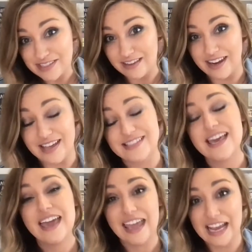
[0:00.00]
Sundays
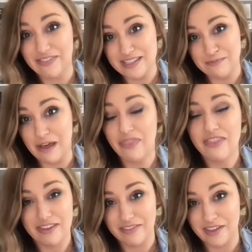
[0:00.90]
in this month
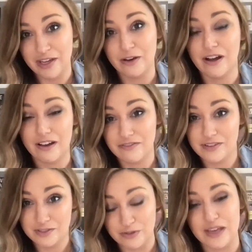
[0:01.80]
in the year
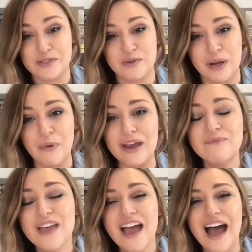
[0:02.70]
of 2021.
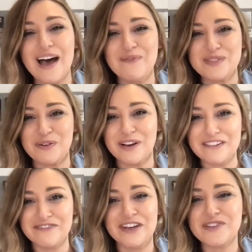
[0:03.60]
So we're going
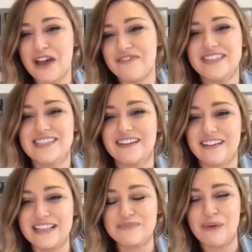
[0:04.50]
to finish off the
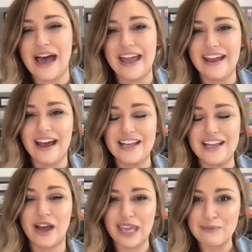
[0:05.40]
series by
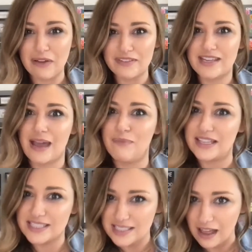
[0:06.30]
talking about the time
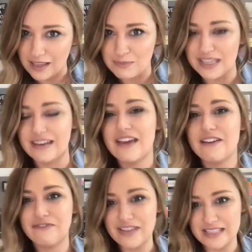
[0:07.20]
that Solomon
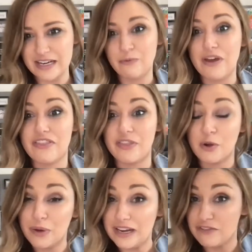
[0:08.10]
visited with the
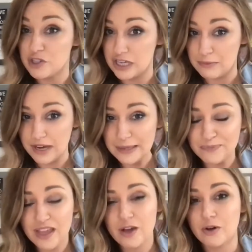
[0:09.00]
Queen of Sheba,
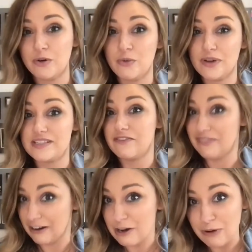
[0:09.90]
who was
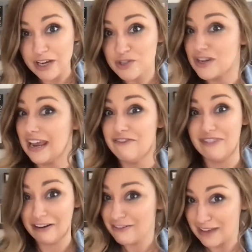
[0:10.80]
very rich and
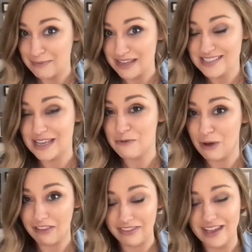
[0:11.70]
very famous and
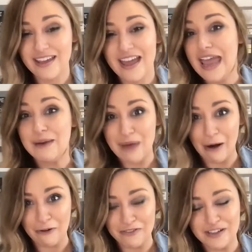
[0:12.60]
wealthy and
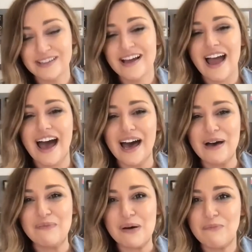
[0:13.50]
powerful.
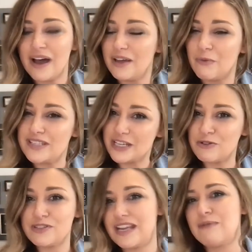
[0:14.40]
But what's
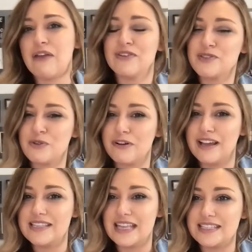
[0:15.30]
interesting about this story
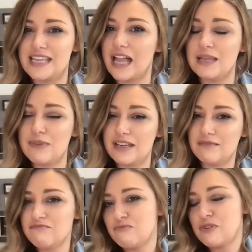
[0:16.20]
is that
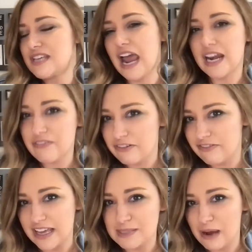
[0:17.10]
Solomon was kind of
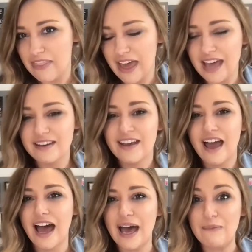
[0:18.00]
unfazed by that,
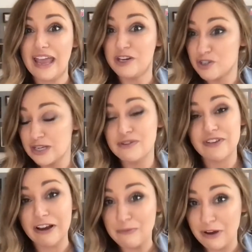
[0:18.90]
and she was
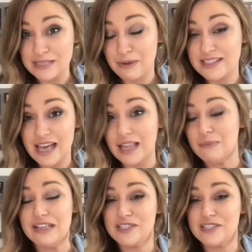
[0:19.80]
very impressed by Solomon.